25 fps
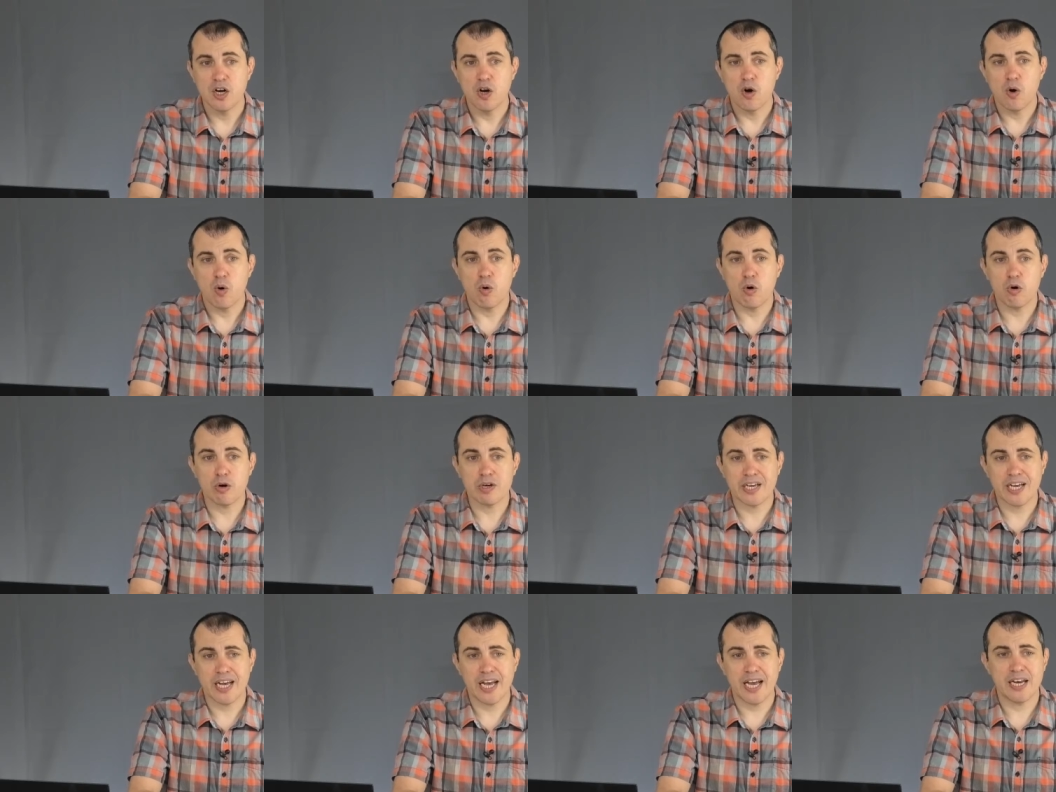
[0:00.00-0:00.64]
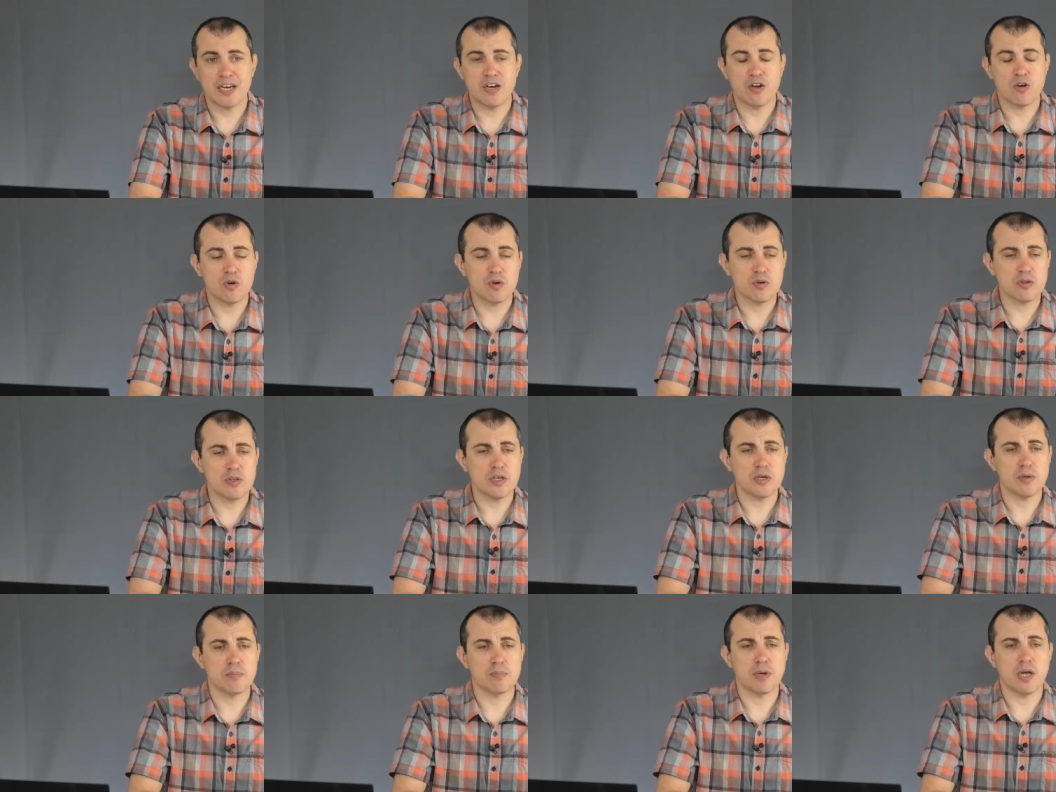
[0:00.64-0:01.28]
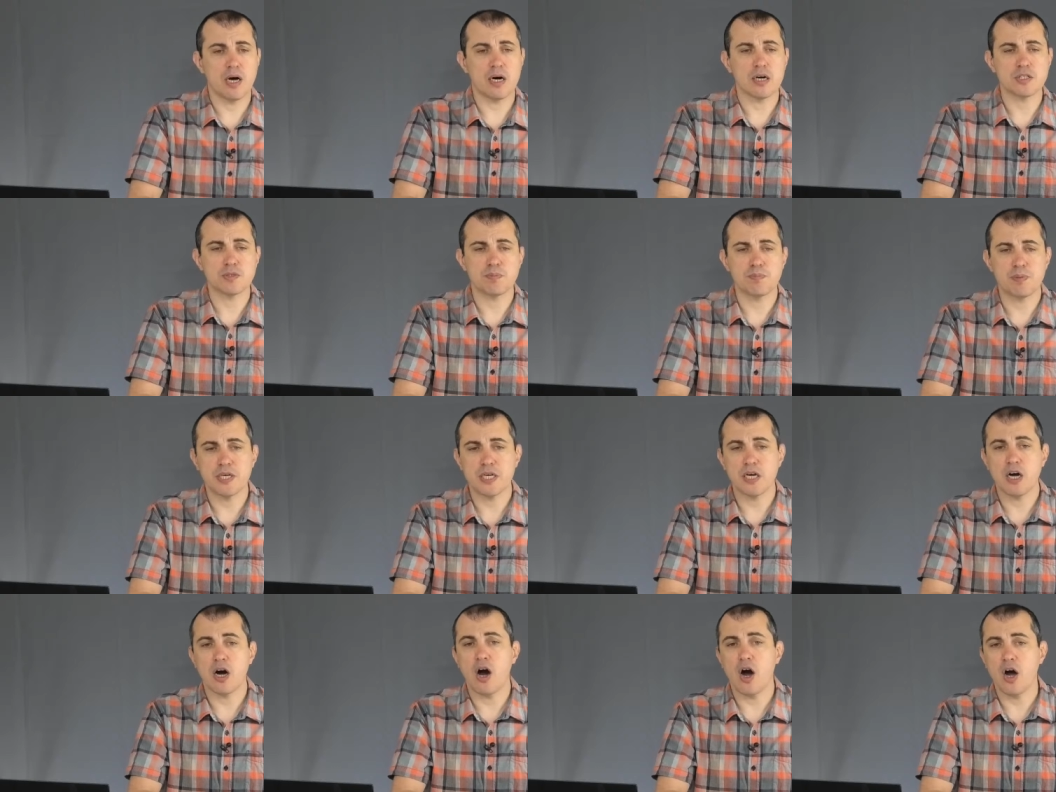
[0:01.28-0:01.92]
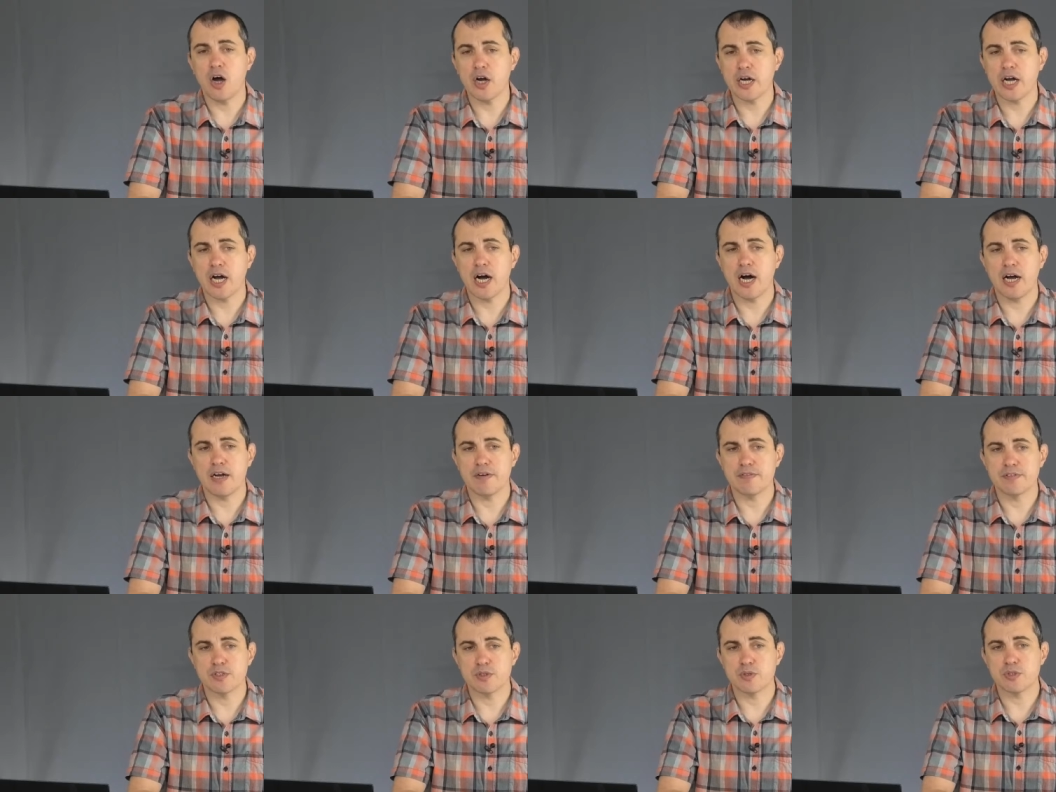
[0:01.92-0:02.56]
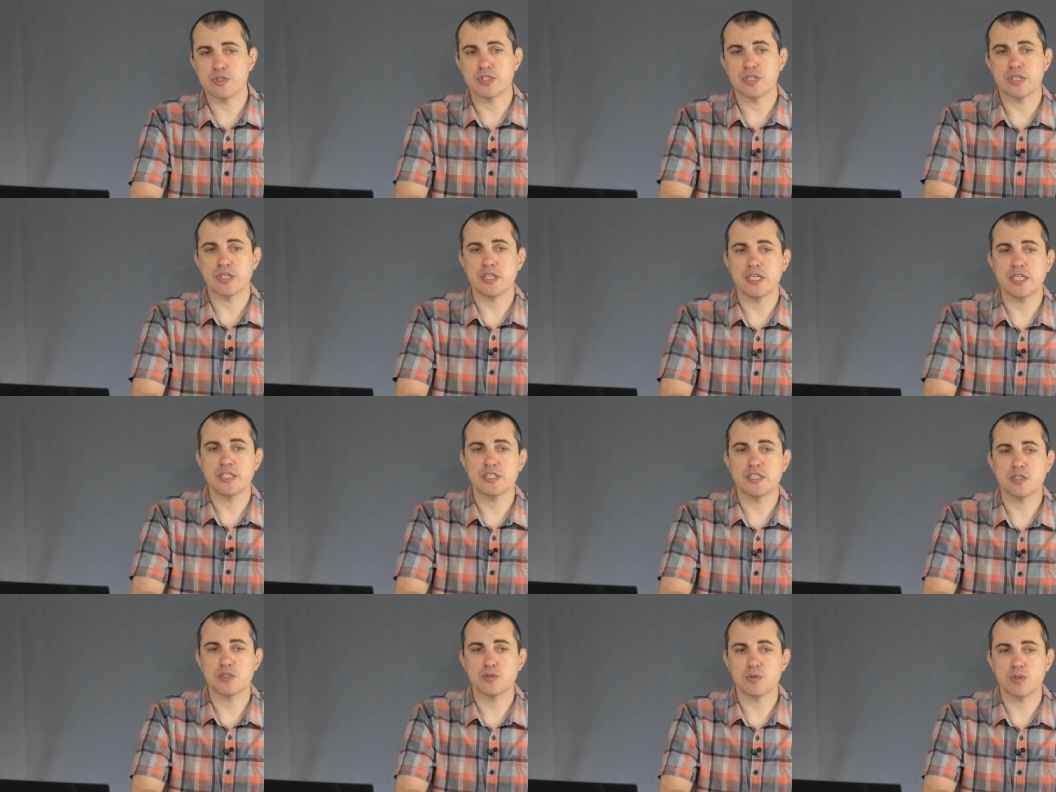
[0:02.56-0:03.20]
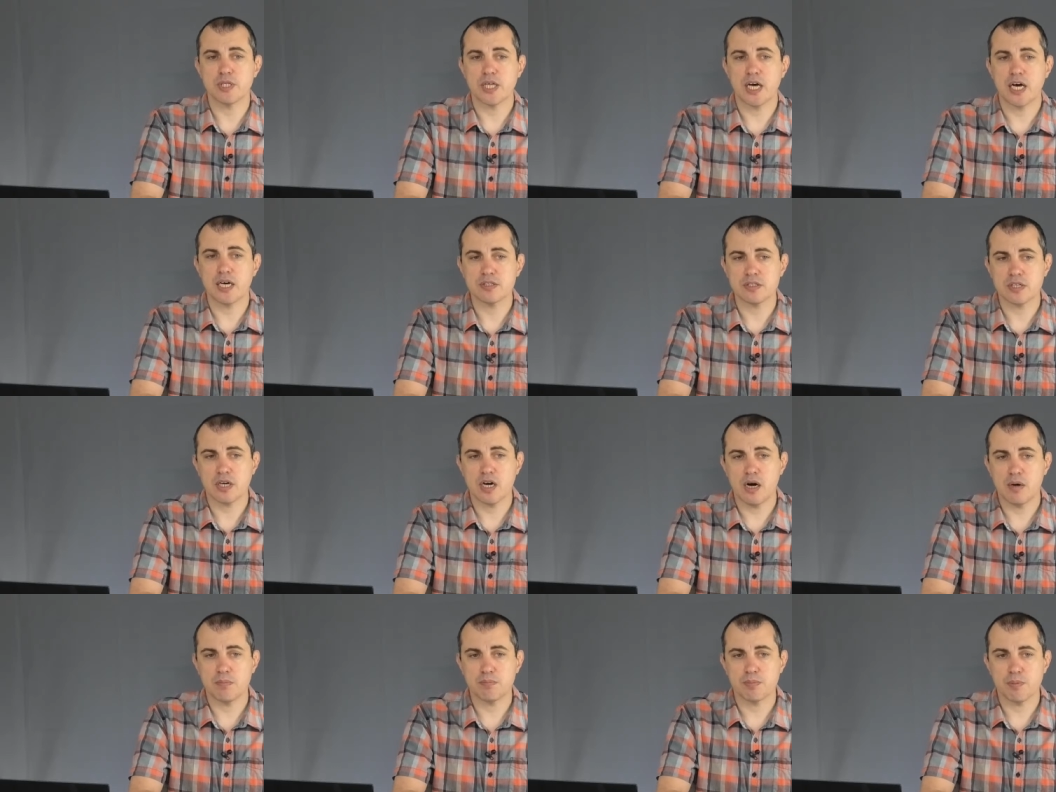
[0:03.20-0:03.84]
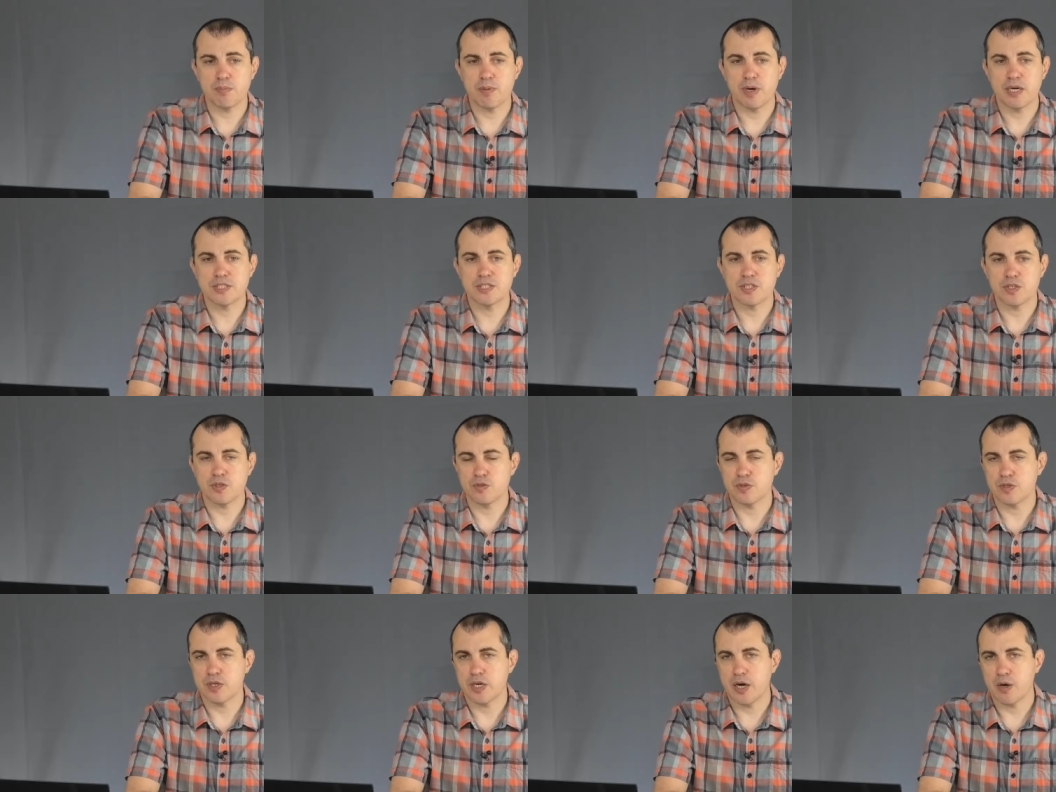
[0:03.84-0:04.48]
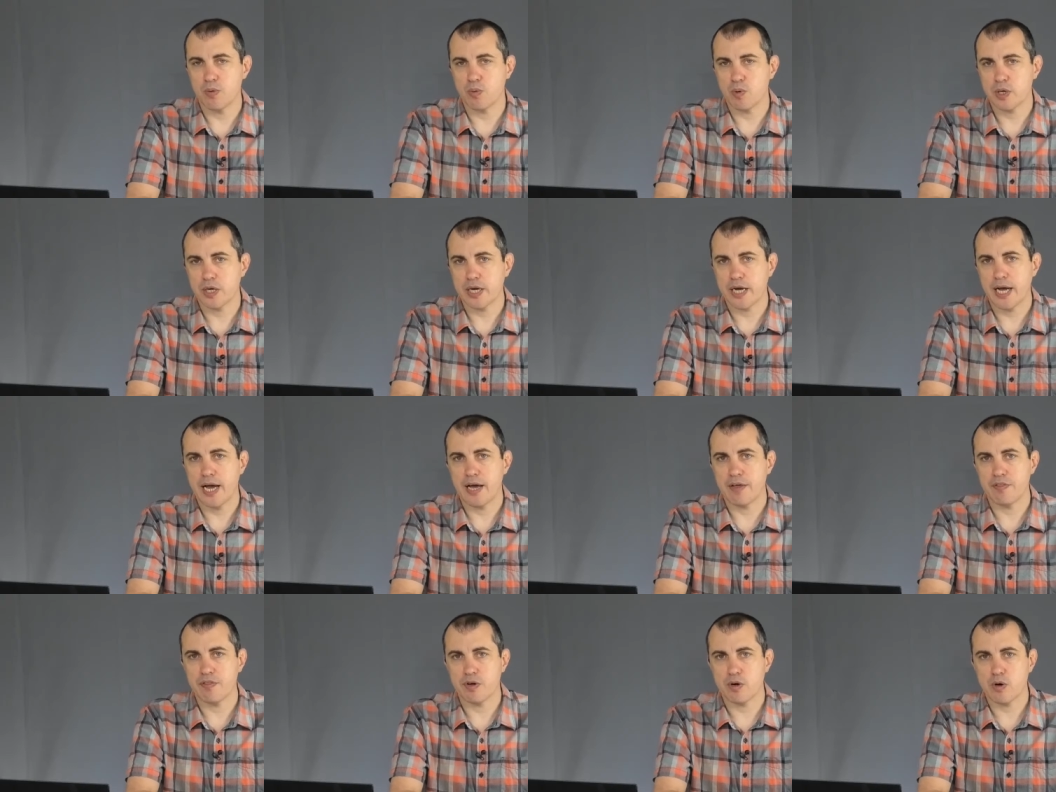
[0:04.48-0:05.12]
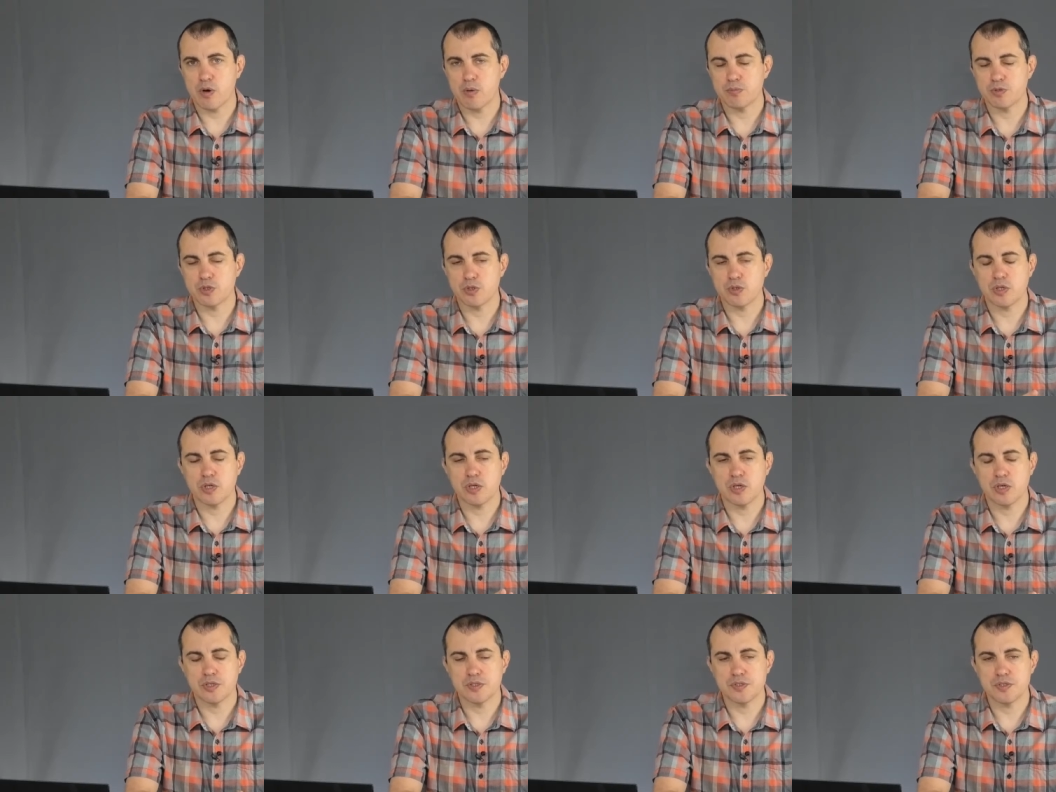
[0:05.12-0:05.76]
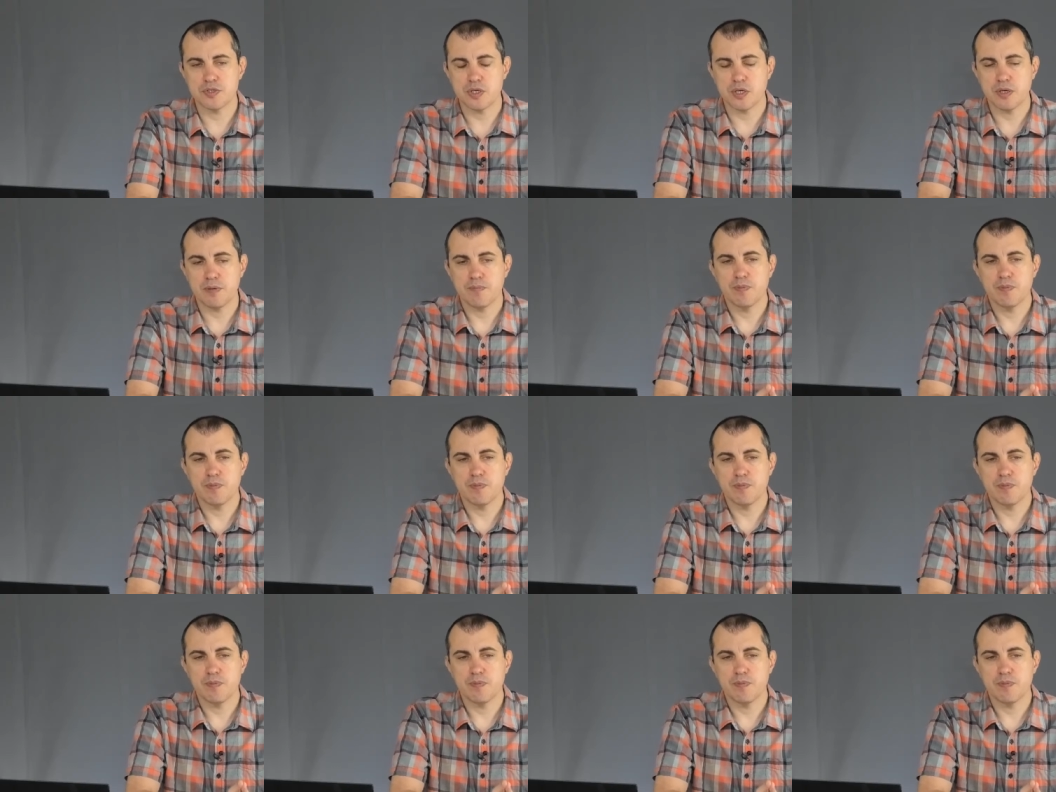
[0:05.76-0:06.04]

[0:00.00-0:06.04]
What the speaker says: or can earlier blocks be archived or deleted without compromising the network and the cryptocurrency?